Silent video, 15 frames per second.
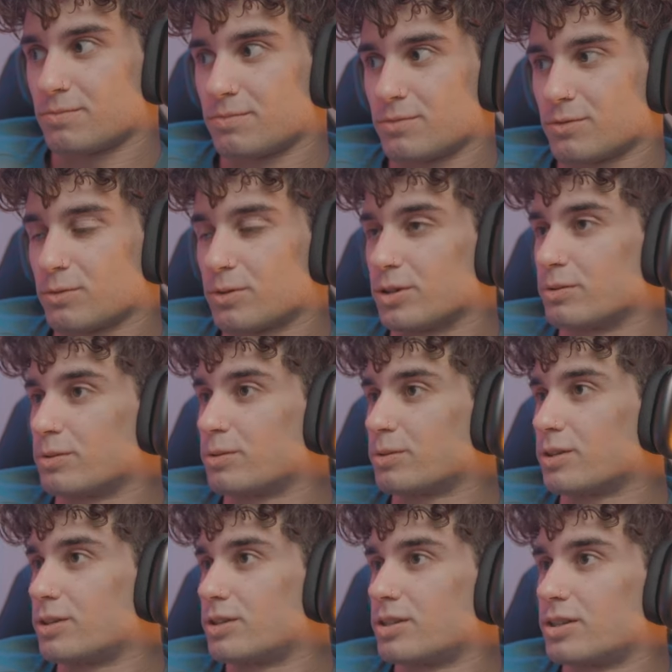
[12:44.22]
what, what, what,
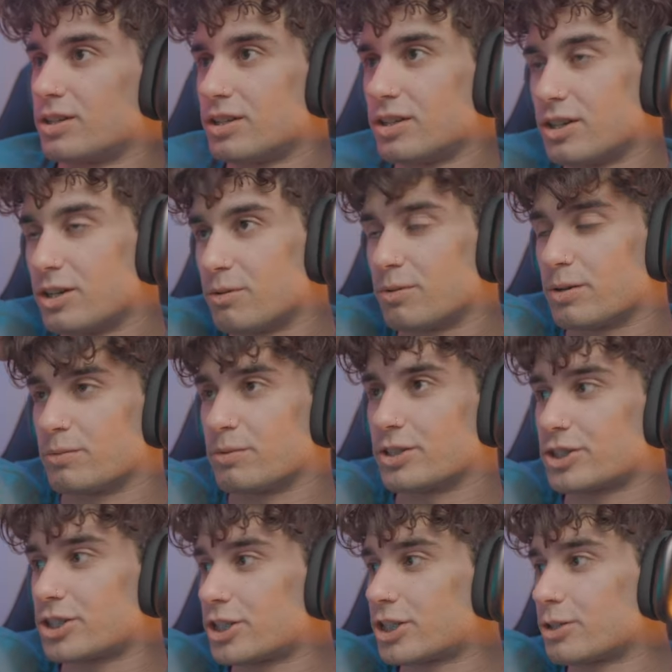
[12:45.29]
what, what did she see?
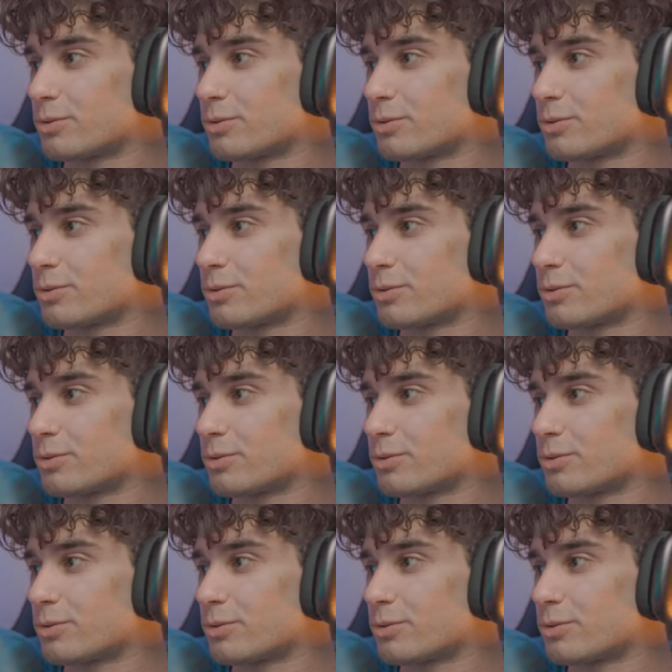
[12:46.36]
What did she